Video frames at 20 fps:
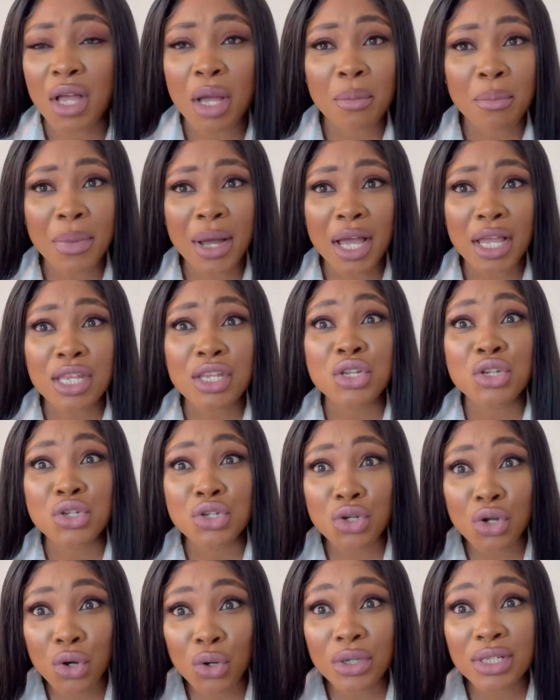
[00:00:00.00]
but you
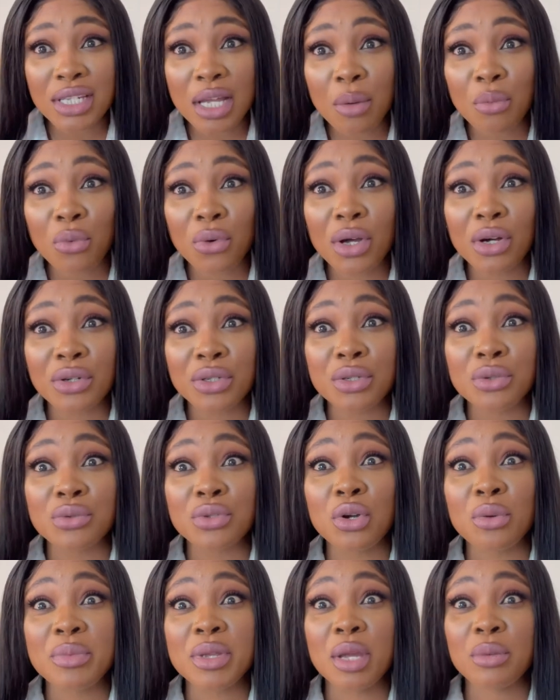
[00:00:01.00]
know damn well you'll
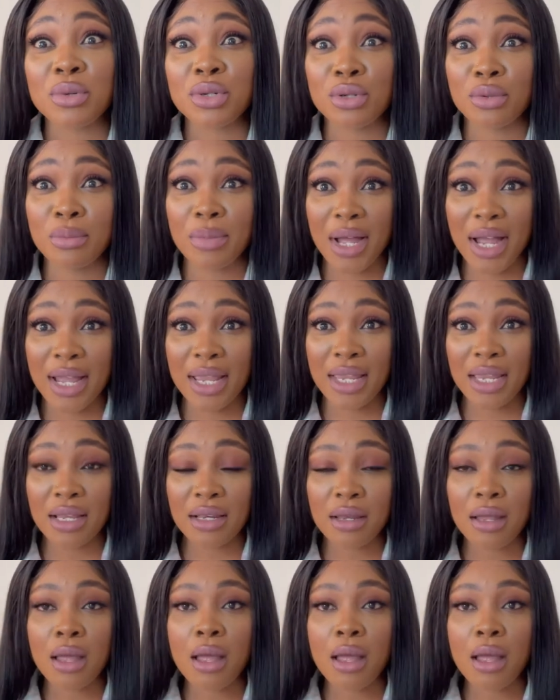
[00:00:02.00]
not be able to buy it.